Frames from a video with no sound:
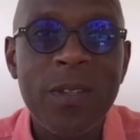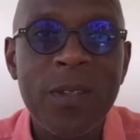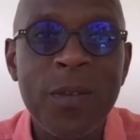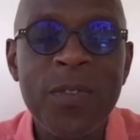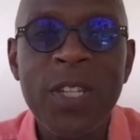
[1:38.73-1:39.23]

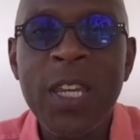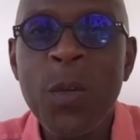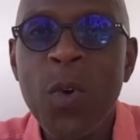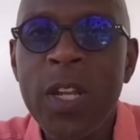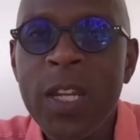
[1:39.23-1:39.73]
You've
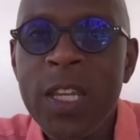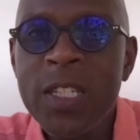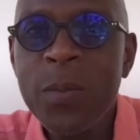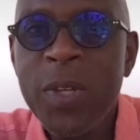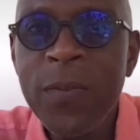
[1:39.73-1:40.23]
seen what needs
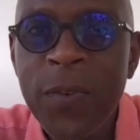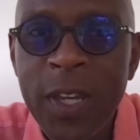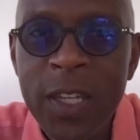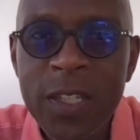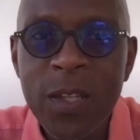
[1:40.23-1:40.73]
to be
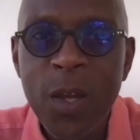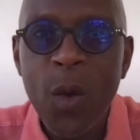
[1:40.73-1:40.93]
fixed,